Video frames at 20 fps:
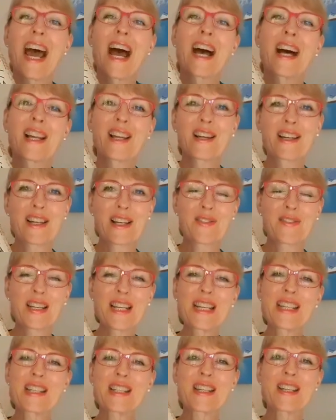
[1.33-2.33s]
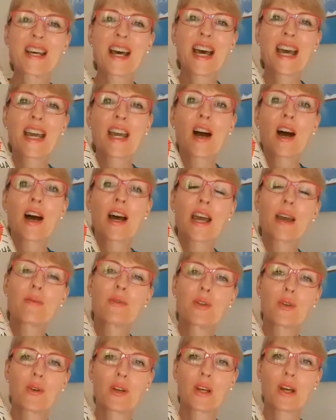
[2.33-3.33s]
Hello lovelies, today I
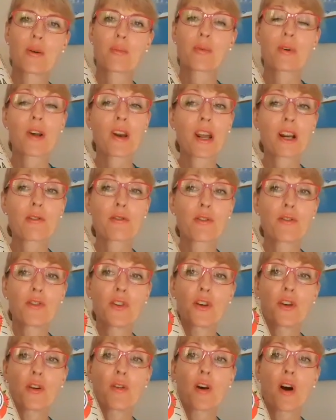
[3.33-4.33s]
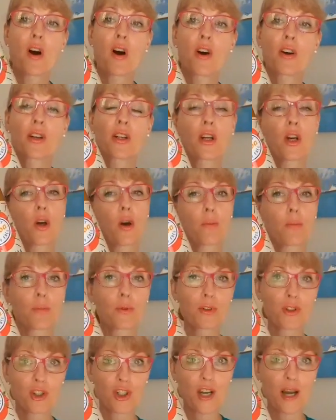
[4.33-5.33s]
am doing a product review on
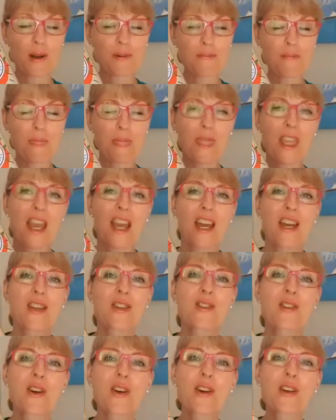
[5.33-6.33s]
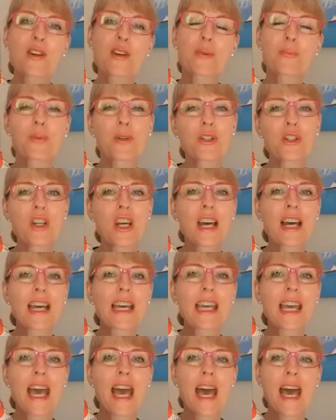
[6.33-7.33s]
kombucha. So
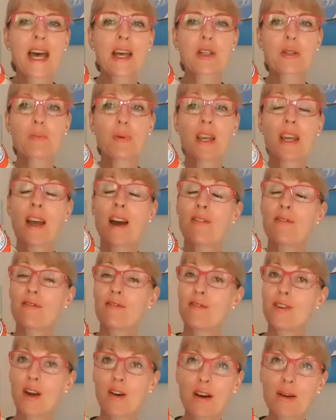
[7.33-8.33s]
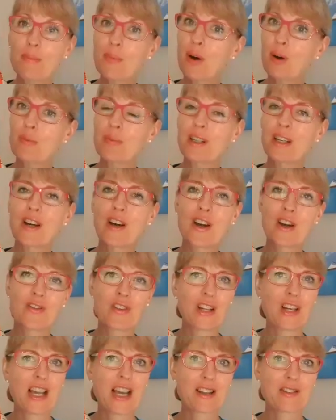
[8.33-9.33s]
kombucha has become very popular
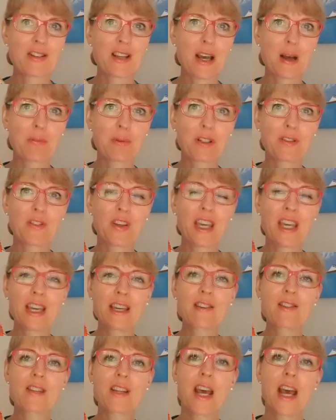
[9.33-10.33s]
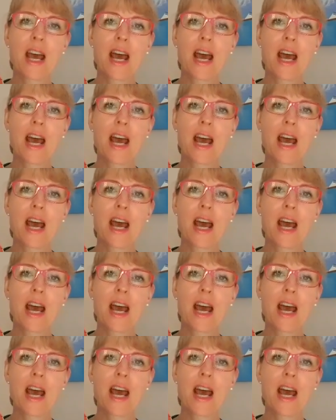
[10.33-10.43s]
over the last couple of years.